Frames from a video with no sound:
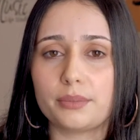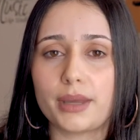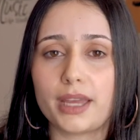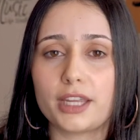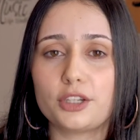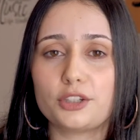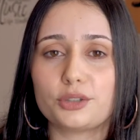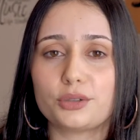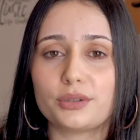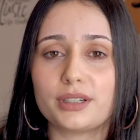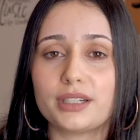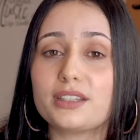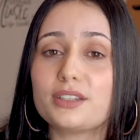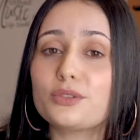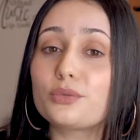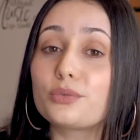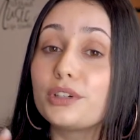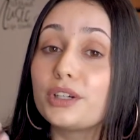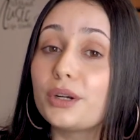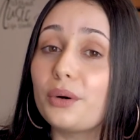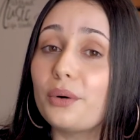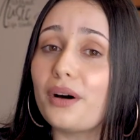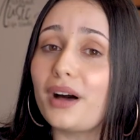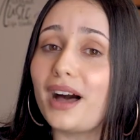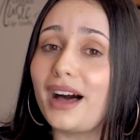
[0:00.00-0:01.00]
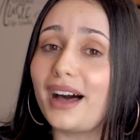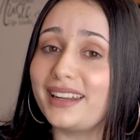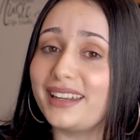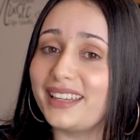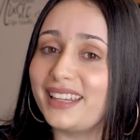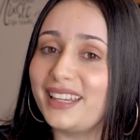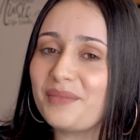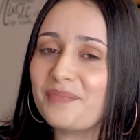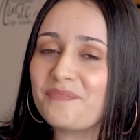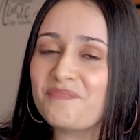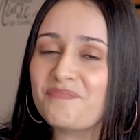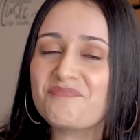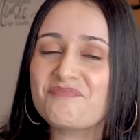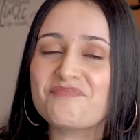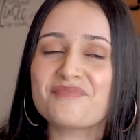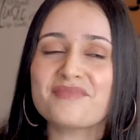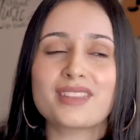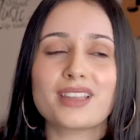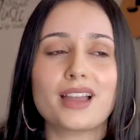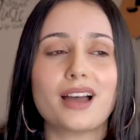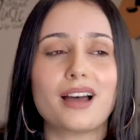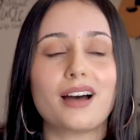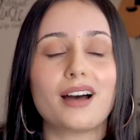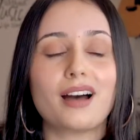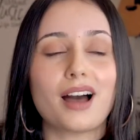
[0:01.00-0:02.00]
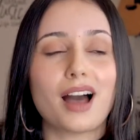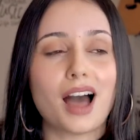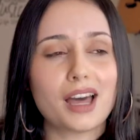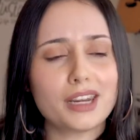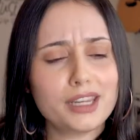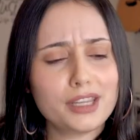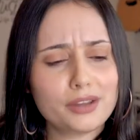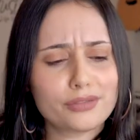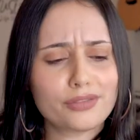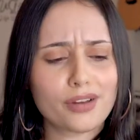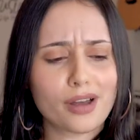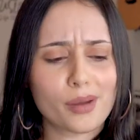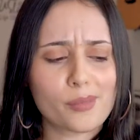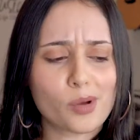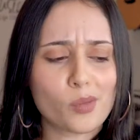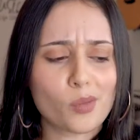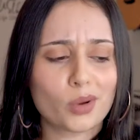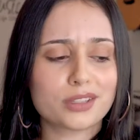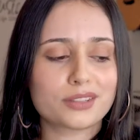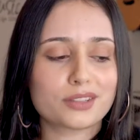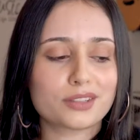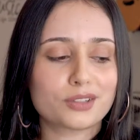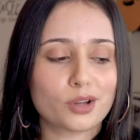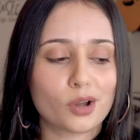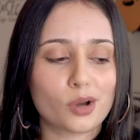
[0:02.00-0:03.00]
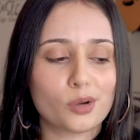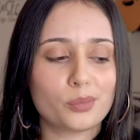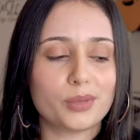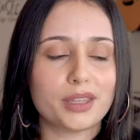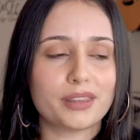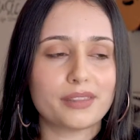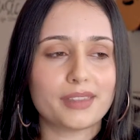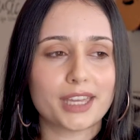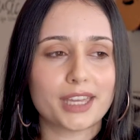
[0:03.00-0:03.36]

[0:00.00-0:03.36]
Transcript: Make sure it is real honey. Uh, honey farmer once told me